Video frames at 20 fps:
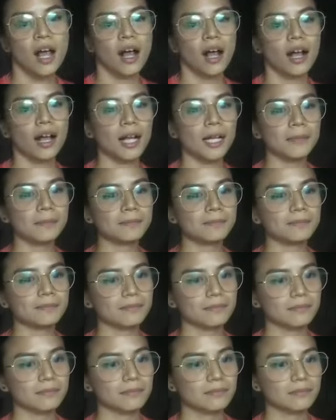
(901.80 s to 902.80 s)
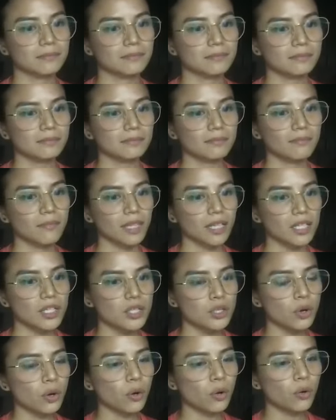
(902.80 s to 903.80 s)
Um
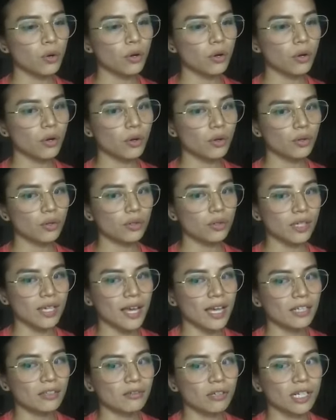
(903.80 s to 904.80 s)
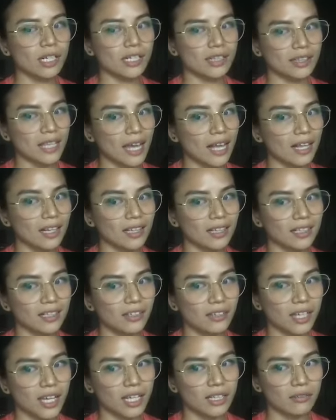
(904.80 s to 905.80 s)
so you can't really tell
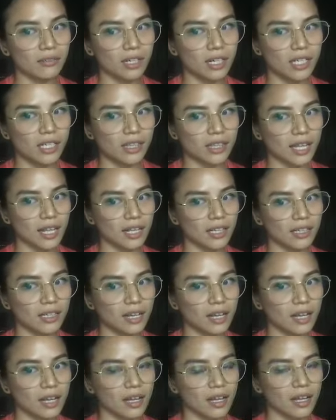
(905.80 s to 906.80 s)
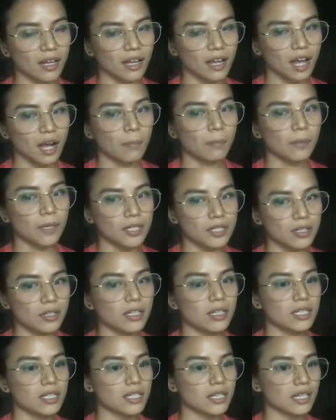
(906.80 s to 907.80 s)
na a person
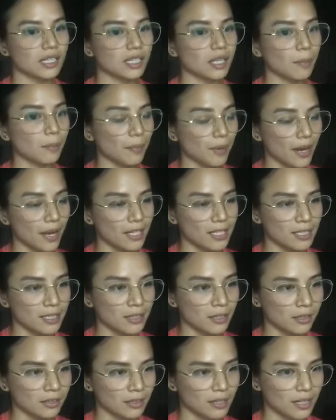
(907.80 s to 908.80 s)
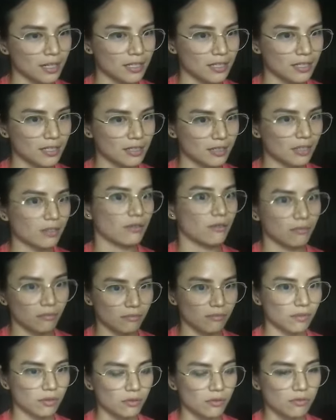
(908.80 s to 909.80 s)
is depressed unless you
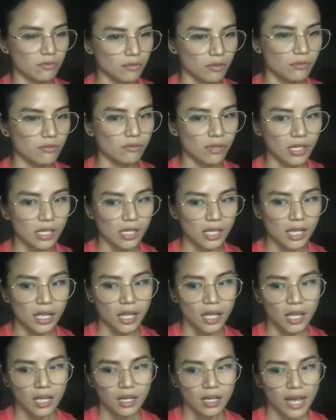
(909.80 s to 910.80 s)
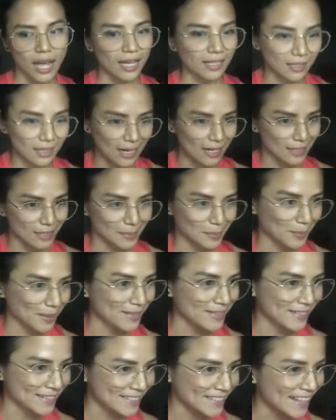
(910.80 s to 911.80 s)
really analyze the
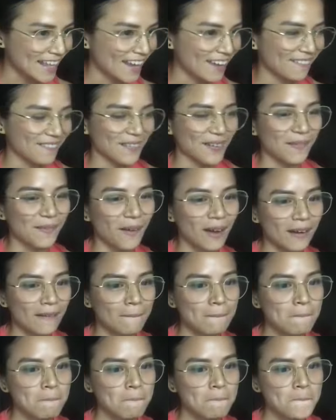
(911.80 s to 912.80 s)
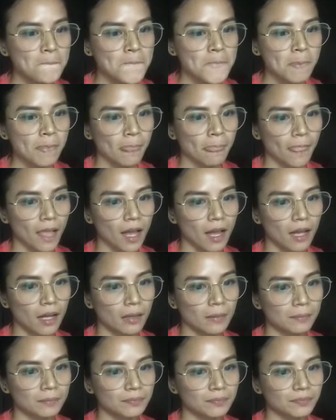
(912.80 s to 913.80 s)
person's life or what.
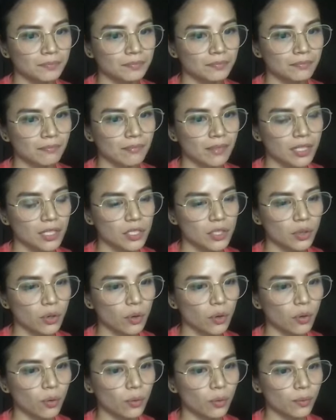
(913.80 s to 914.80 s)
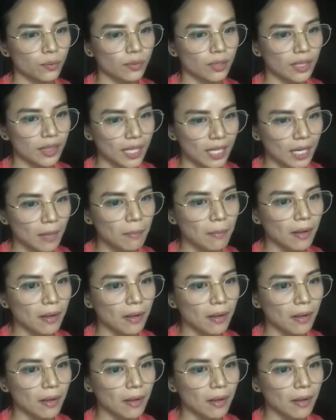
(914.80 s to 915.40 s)
Um so the thing